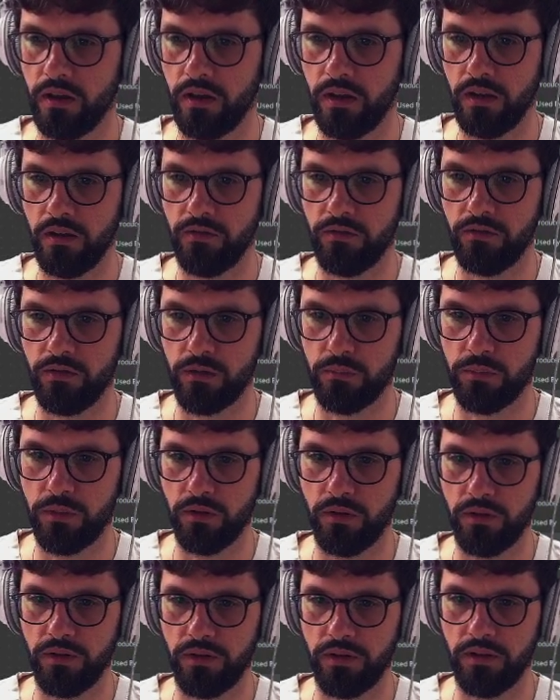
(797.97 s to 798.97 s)
if we
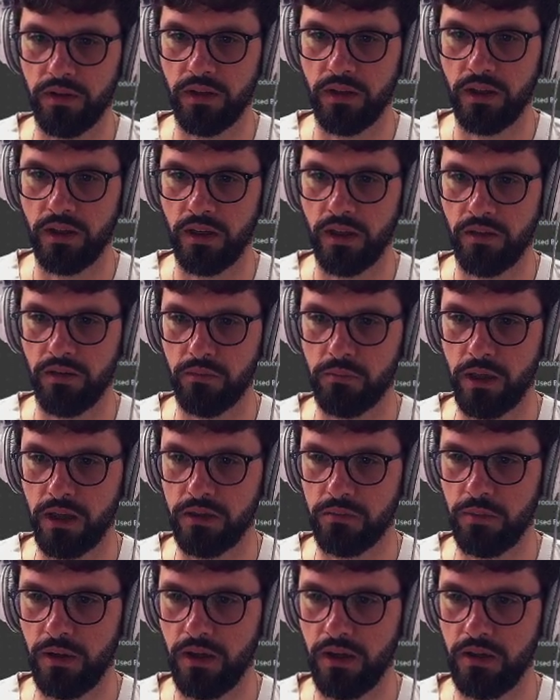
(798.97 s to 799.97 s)
put another
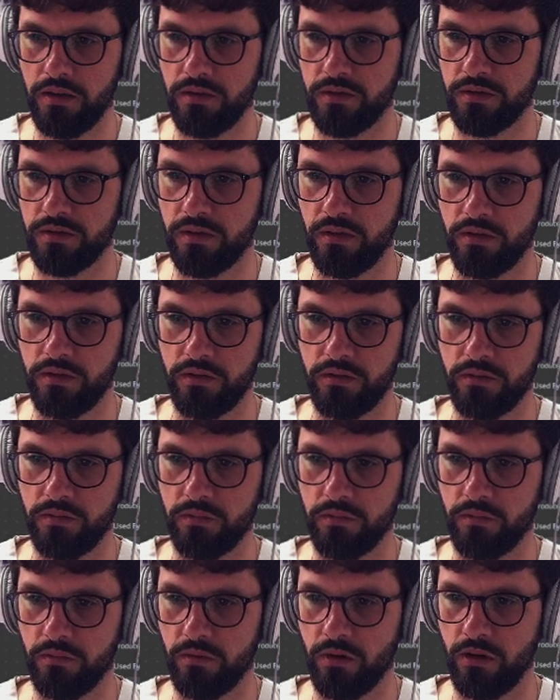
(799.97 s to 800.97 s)
multiply, this is how you
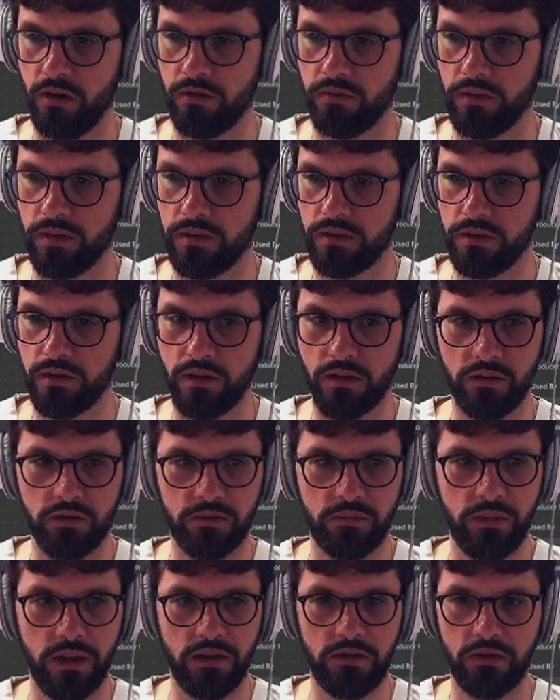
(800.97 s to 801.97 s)
work with
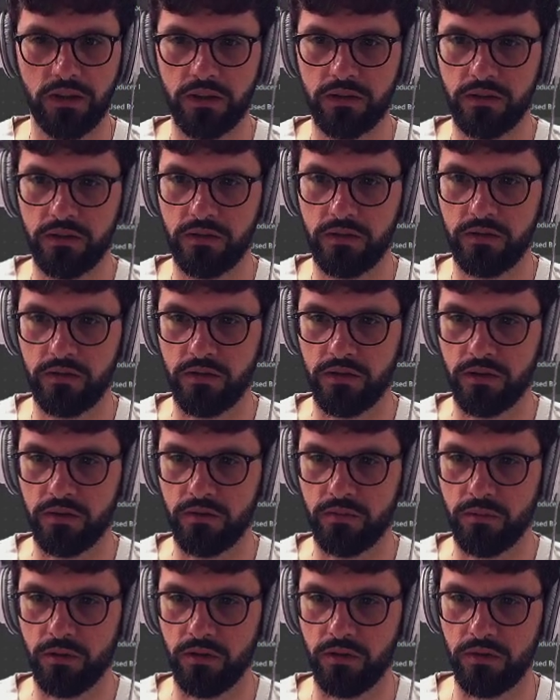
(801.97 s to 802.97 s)
those matrices. You
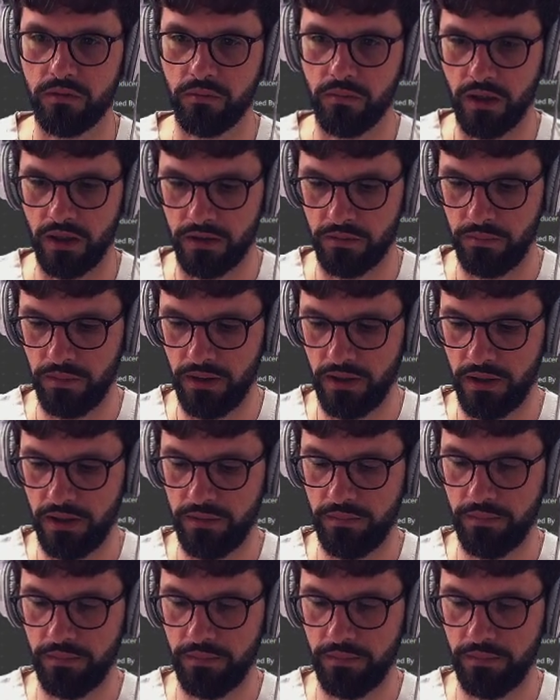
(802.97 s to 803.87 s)
just put multiply.